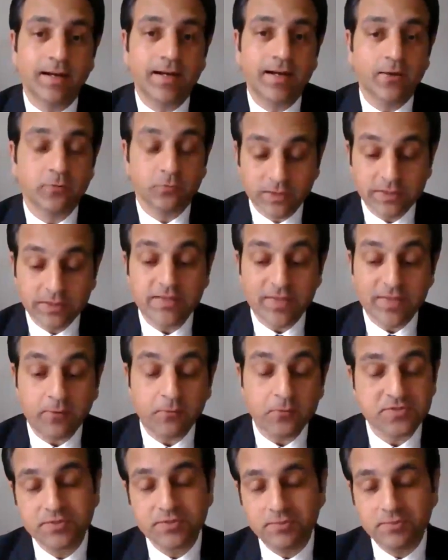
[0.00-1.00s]
Really, that
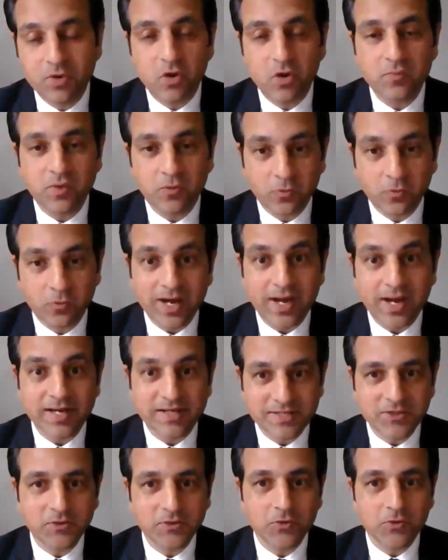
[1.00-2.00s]
was the moment when I
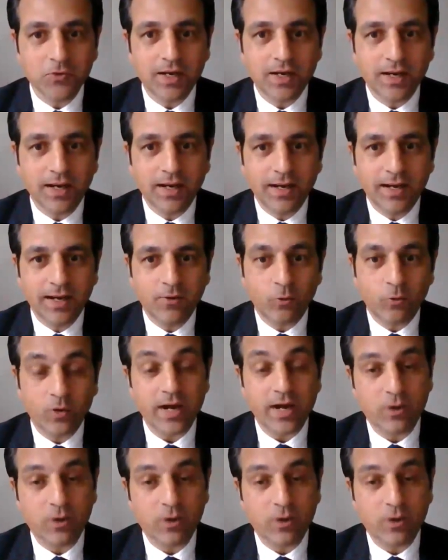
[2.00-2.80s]
knew what I